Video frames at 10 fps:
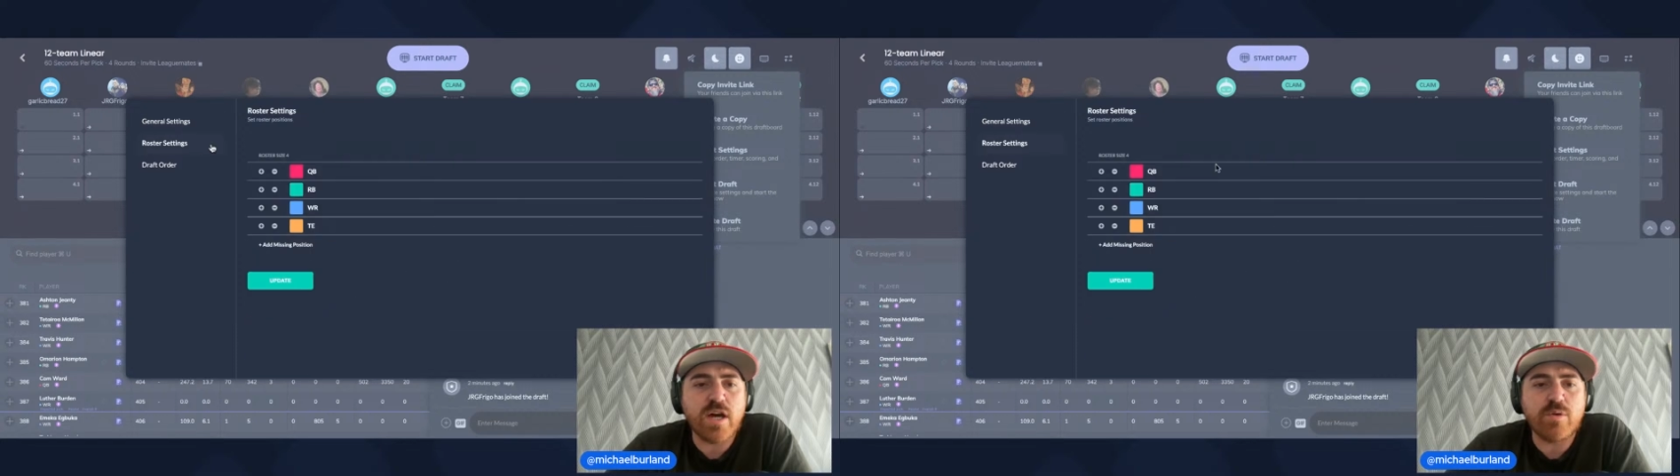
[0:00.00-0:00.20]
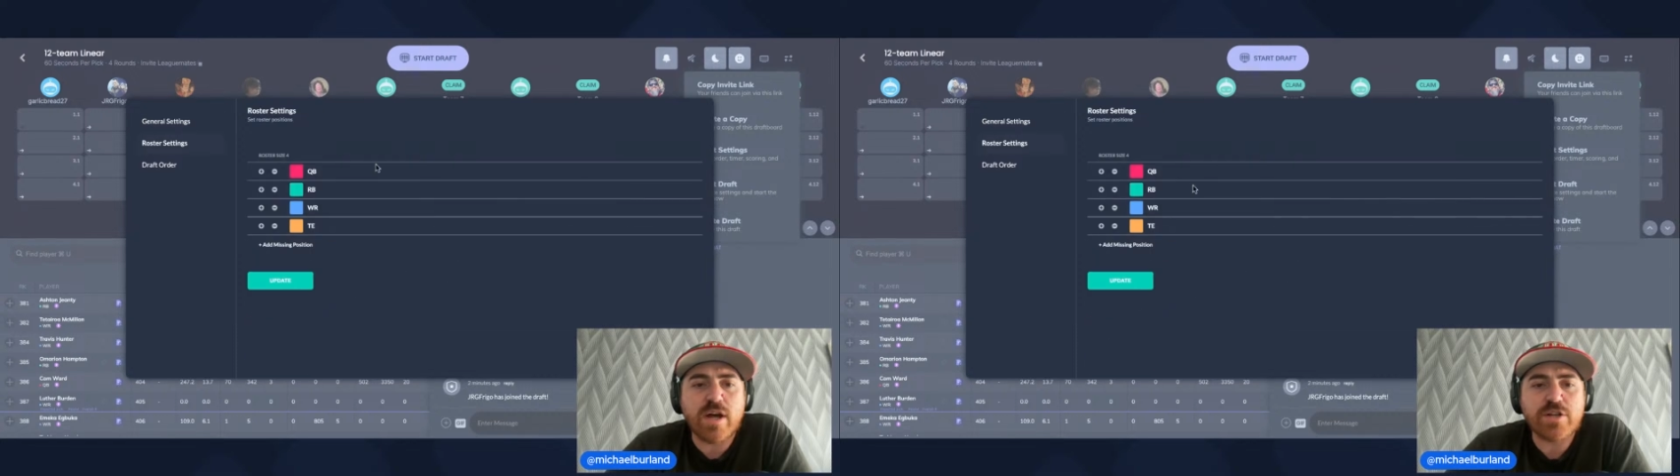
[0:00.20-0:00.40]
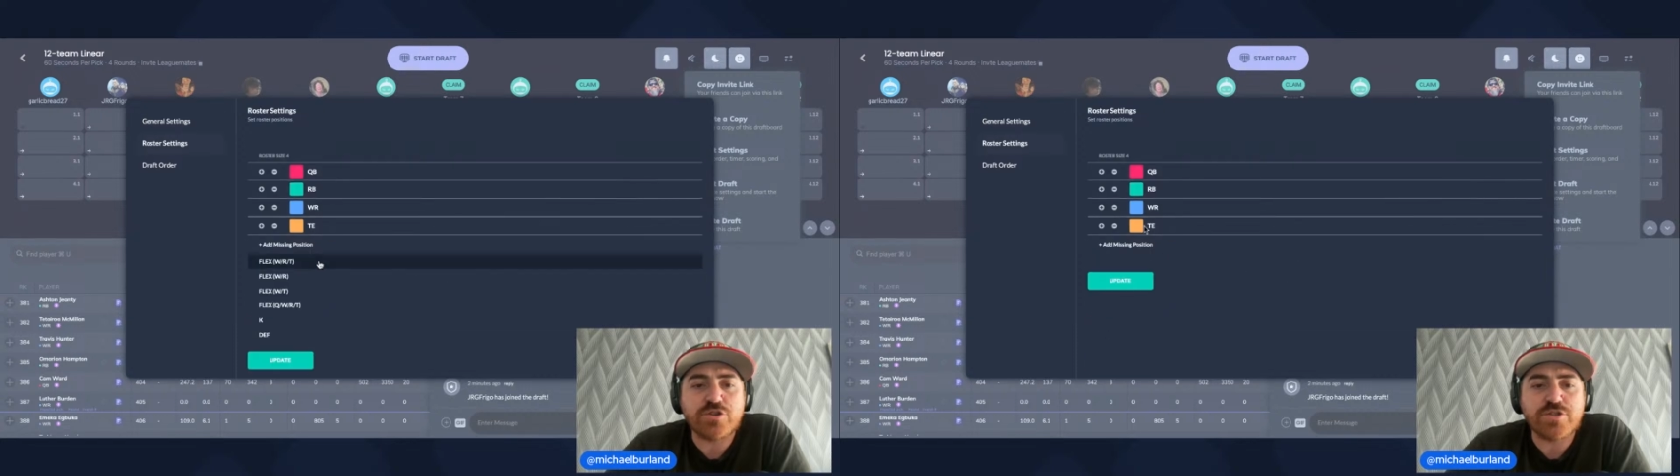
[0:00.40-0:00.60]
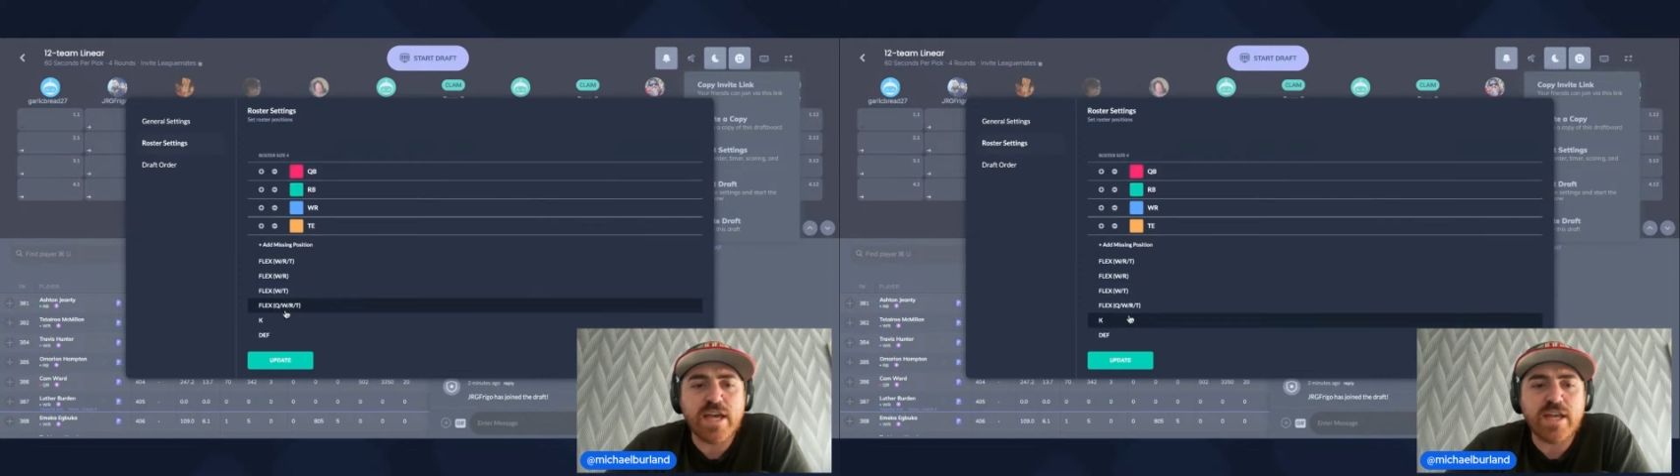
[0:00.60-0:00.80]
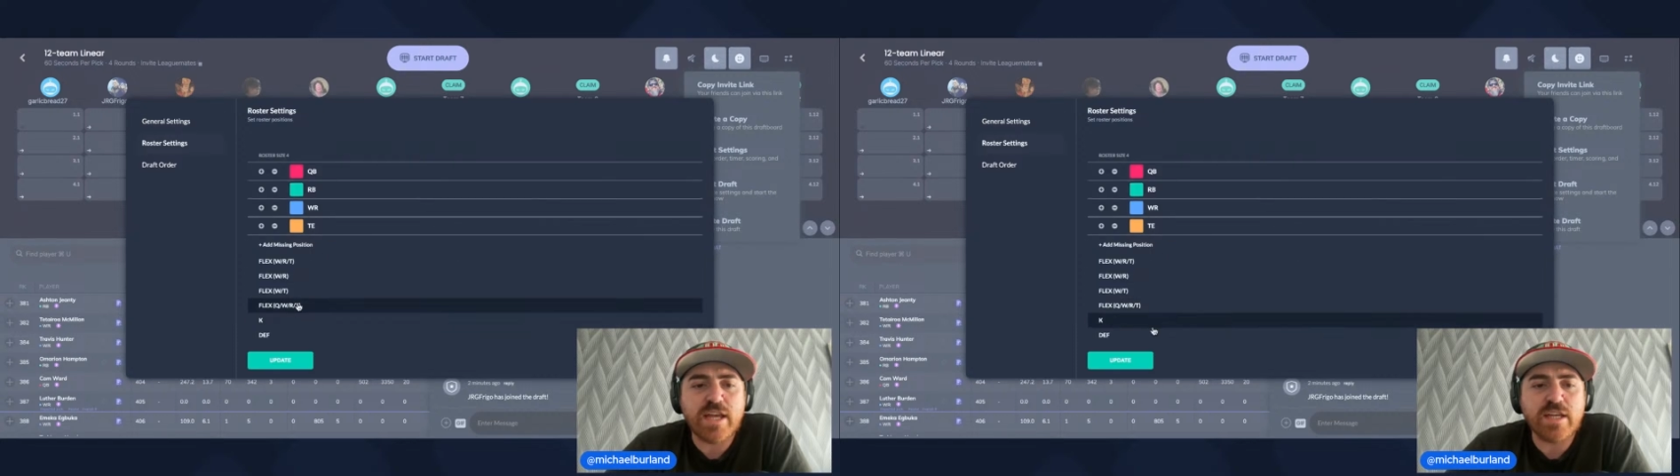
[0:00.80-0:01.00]
roster
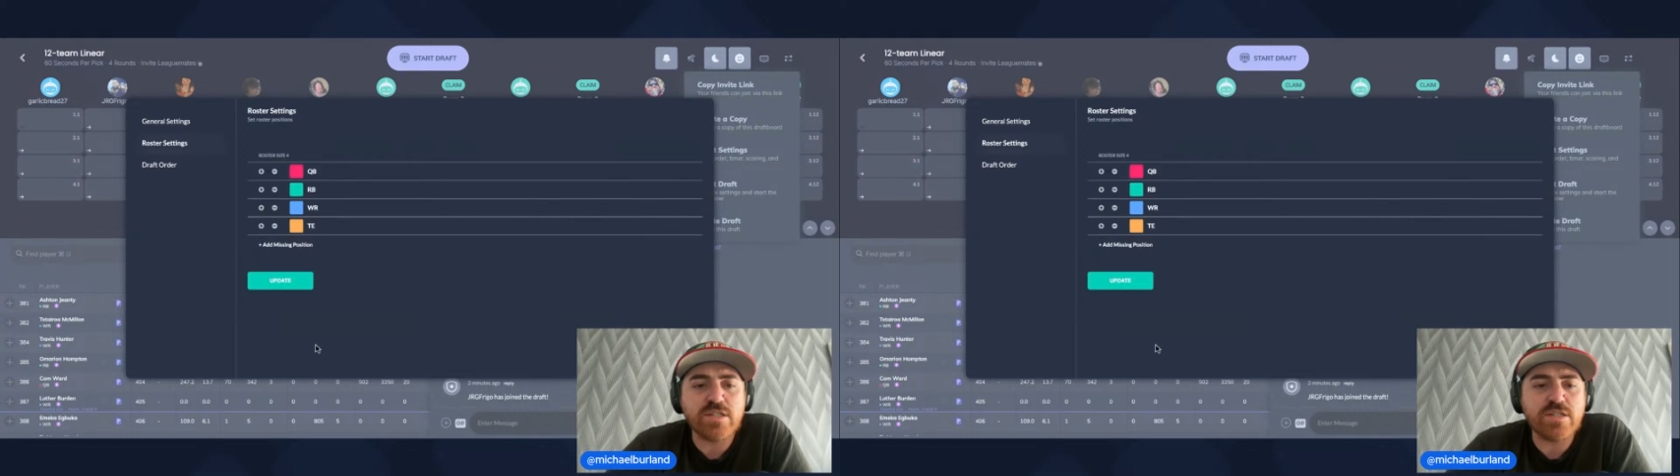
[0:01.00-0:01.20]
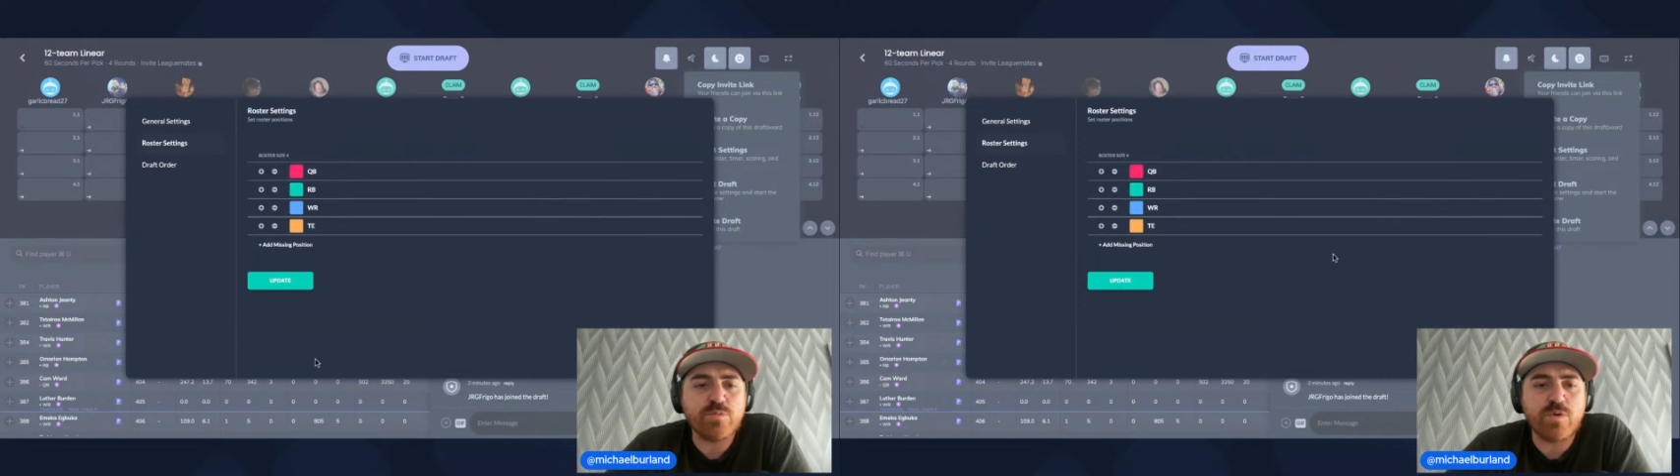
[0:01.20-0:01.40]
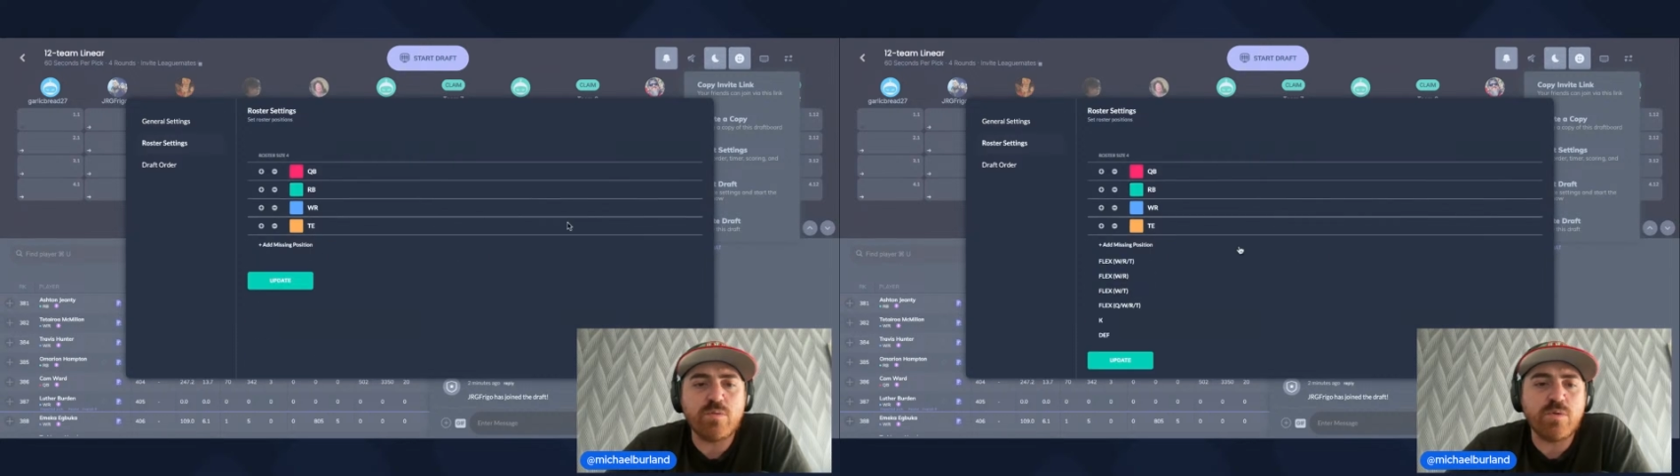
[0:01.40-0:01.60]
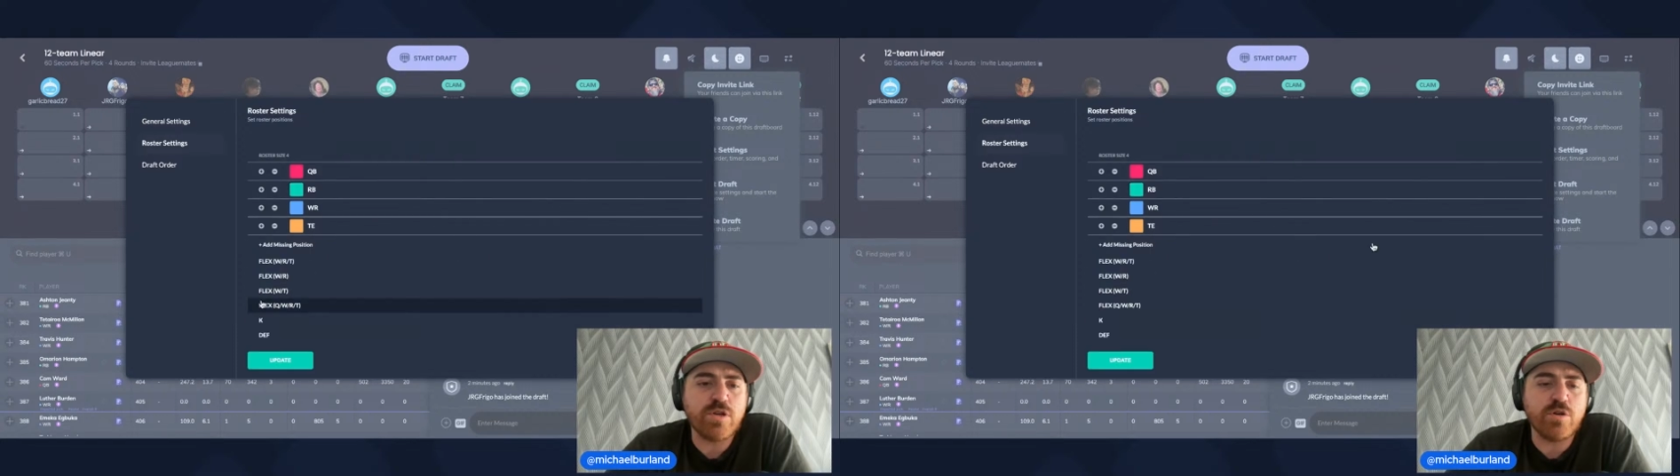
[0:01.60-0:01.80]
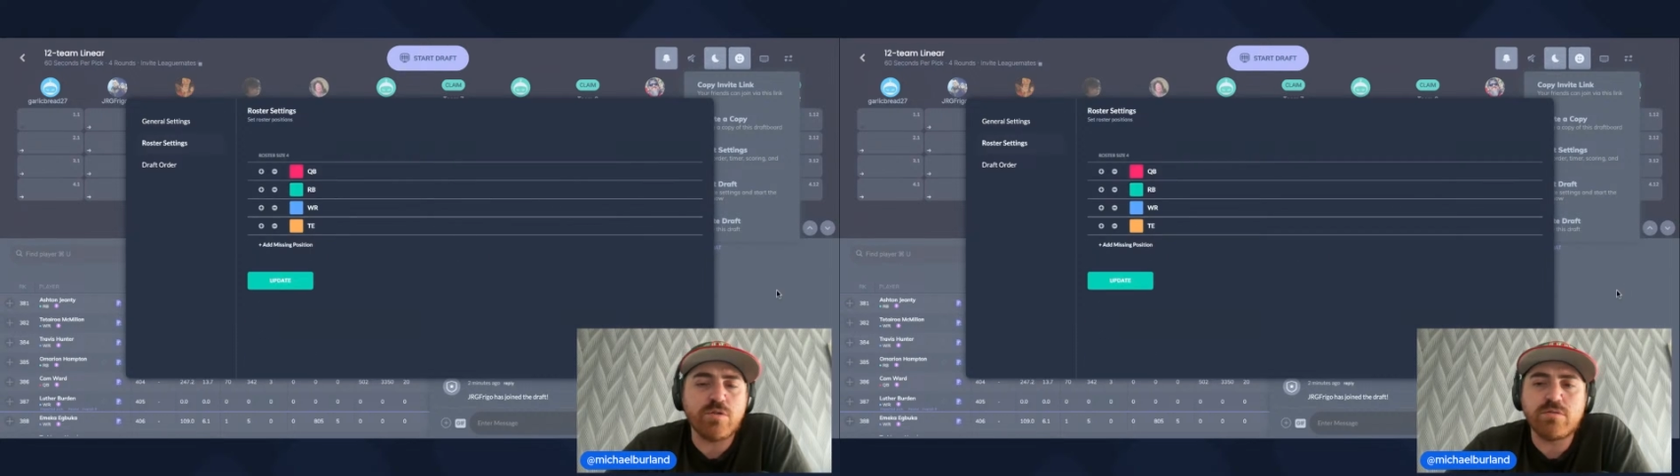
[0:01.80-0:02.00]
settings. We'll
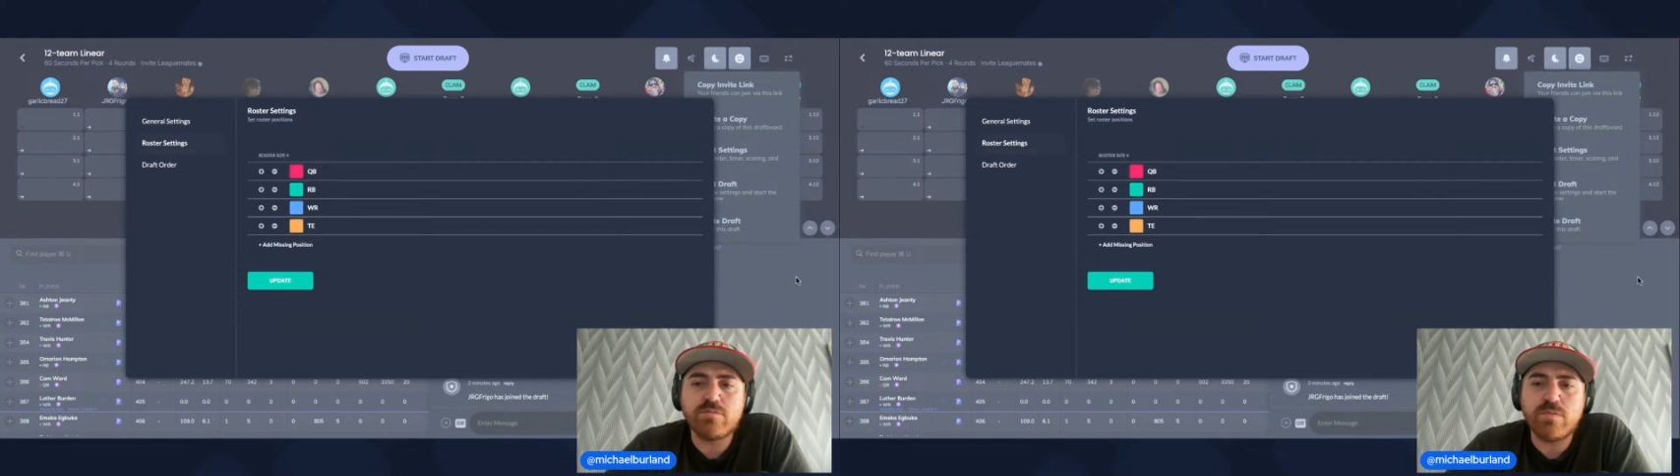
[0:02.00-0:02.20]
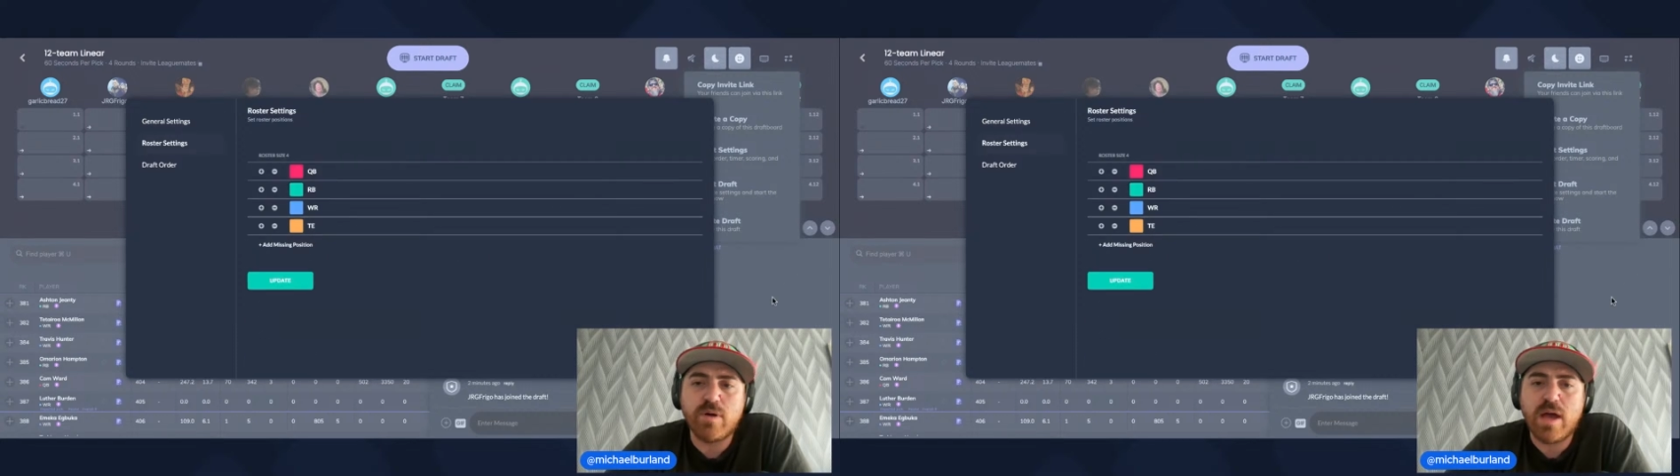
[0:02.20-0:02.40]
do,